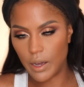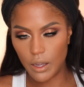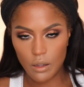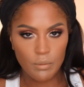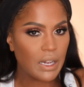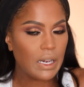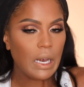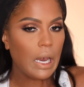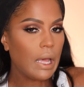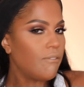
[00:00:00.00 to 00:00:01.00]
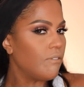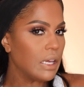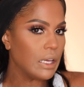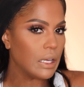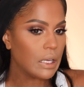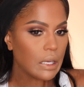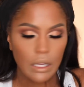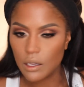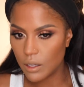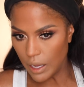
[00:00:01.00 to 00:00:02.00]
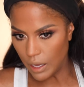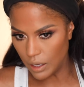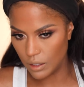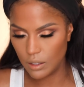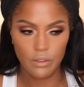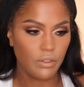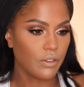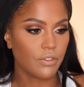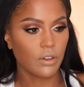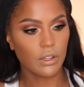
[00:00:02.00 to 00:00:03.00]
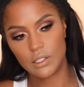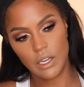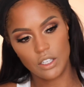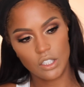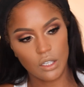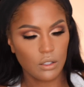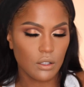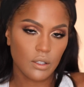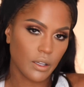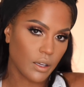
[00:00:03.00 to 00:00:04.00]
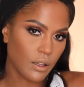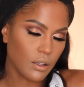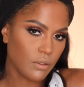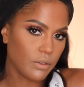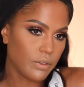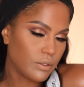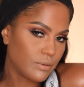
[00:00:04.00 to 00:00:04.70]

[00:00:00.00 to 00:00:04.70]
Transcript: I am loving and living for this eyeshadow look. Like I love it.